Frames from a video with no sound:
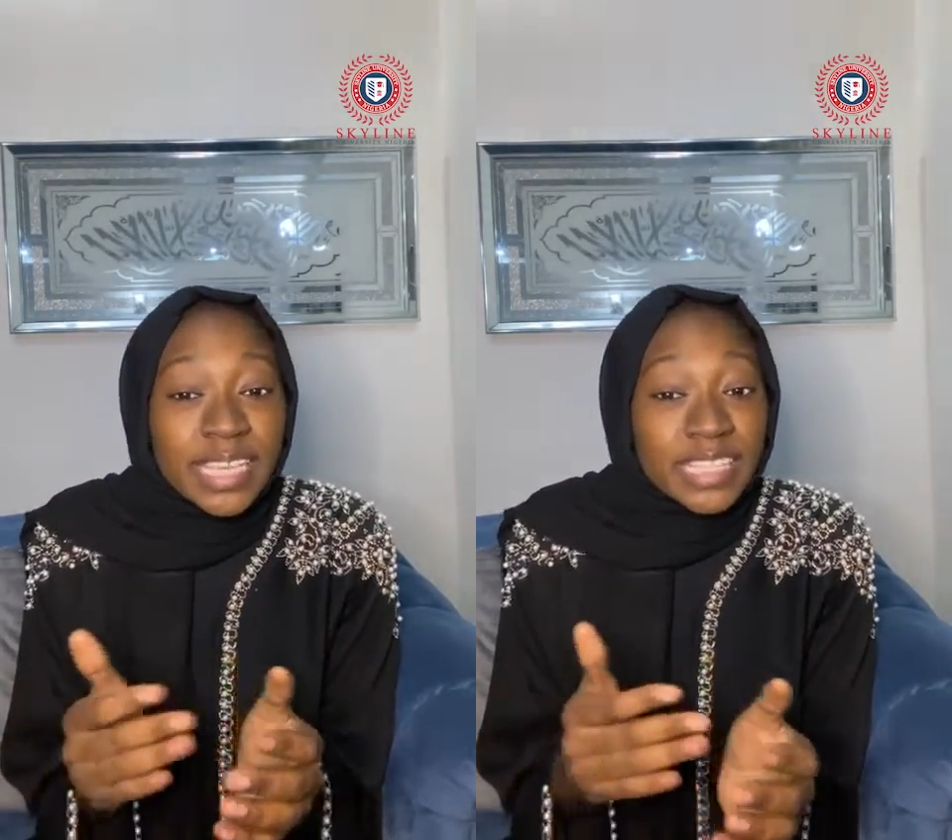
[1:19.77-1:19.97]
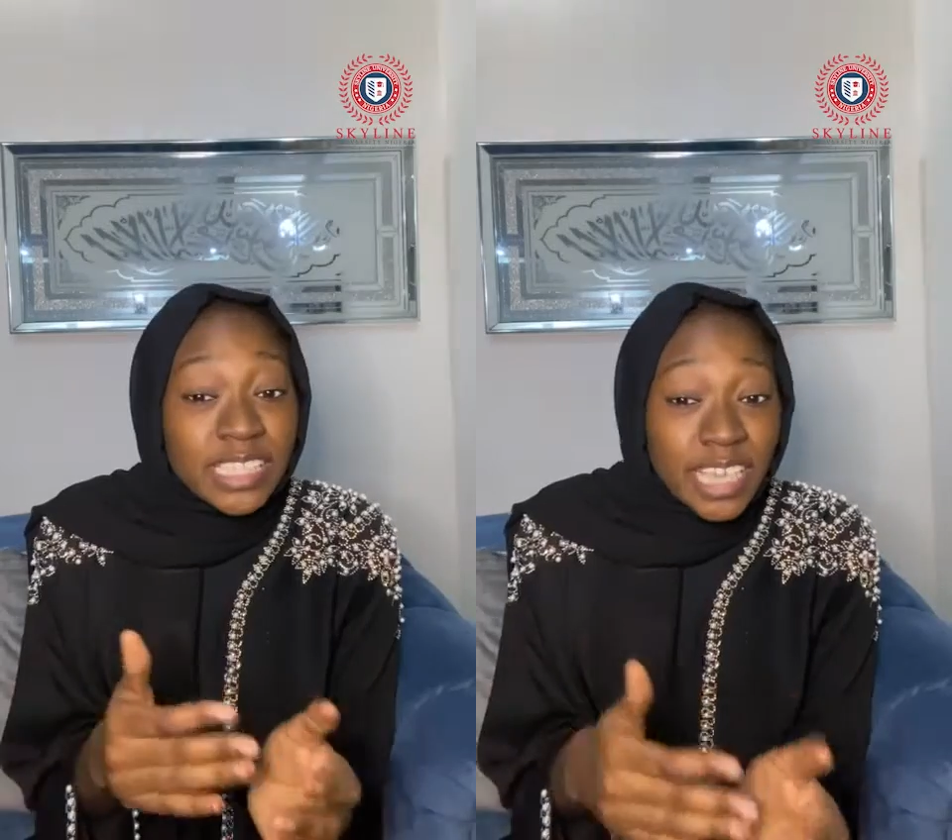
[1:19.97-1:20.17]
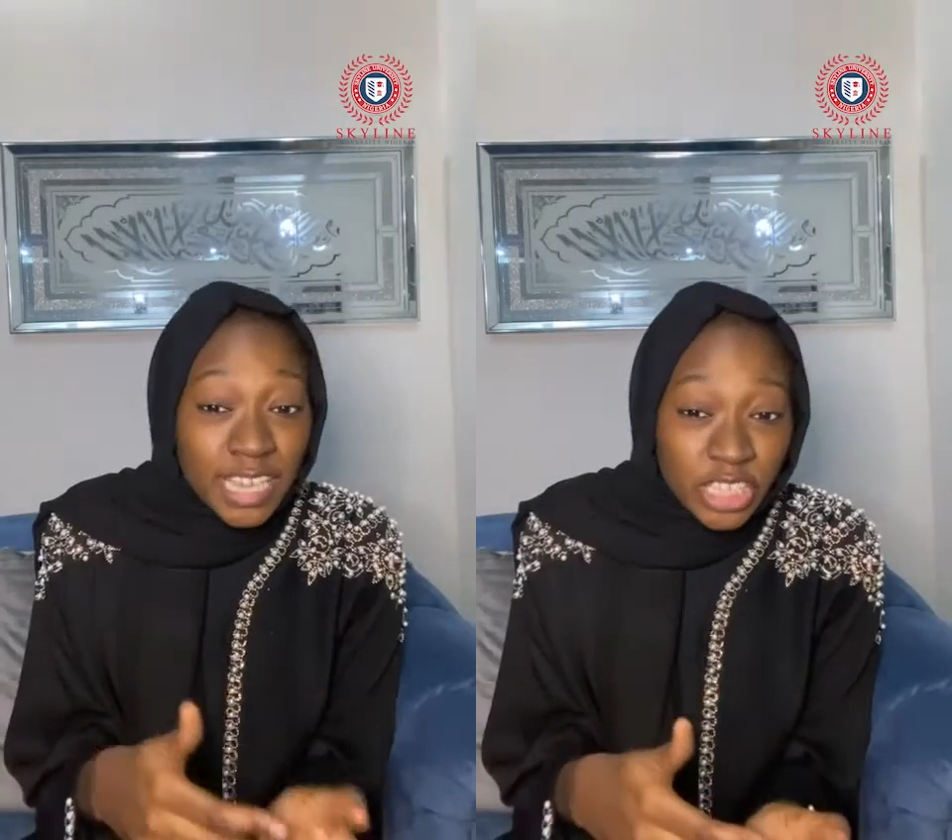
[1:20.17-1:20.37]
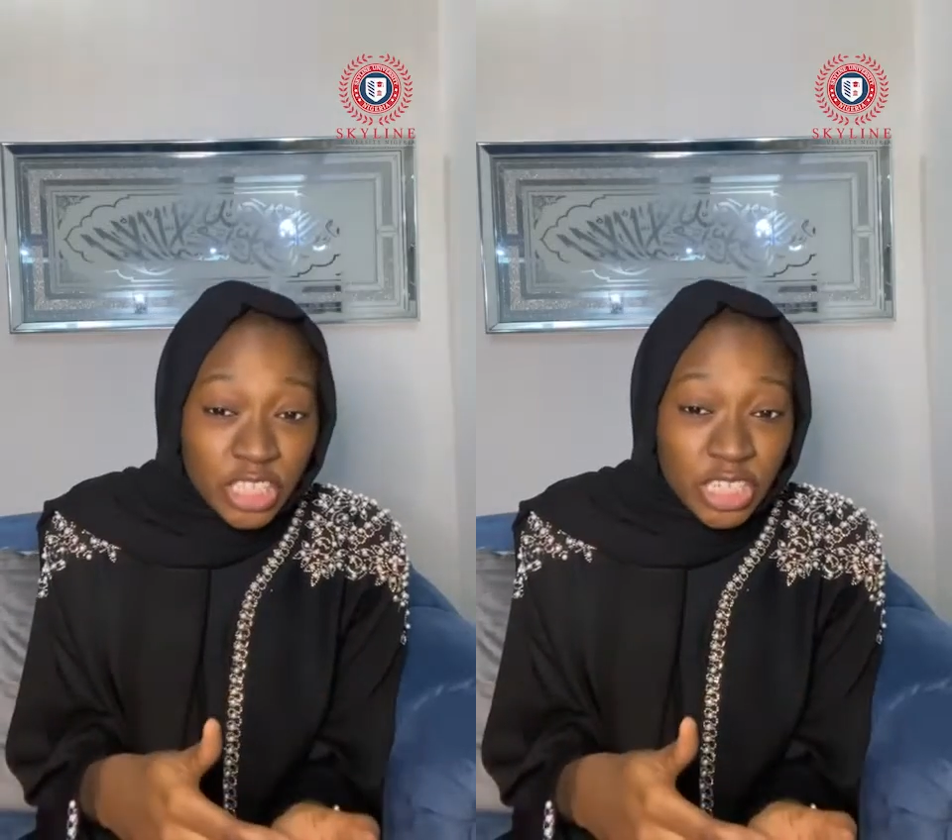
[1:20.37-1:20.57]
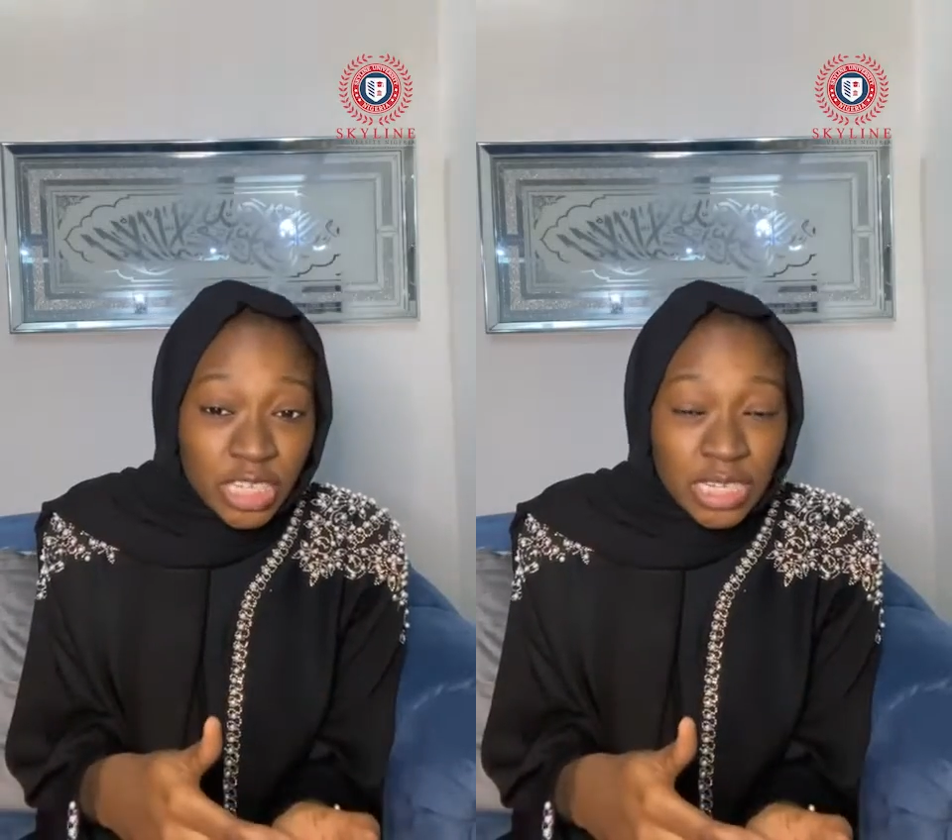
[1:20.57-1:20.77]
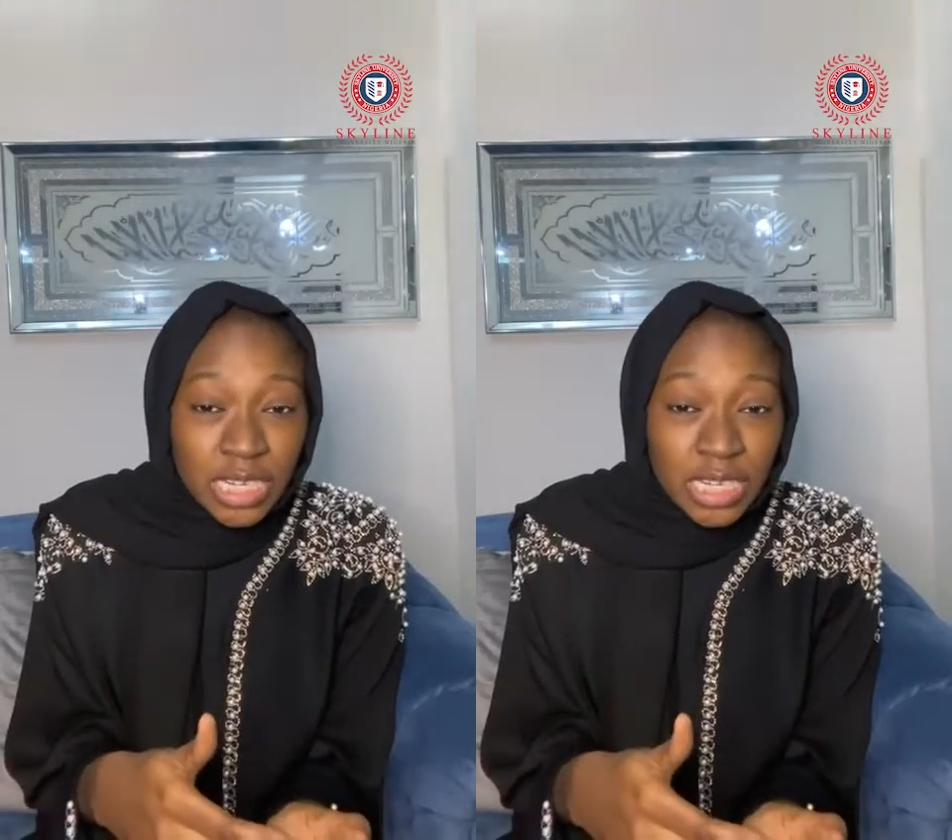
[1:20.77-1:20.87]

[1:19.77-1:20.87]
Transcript: education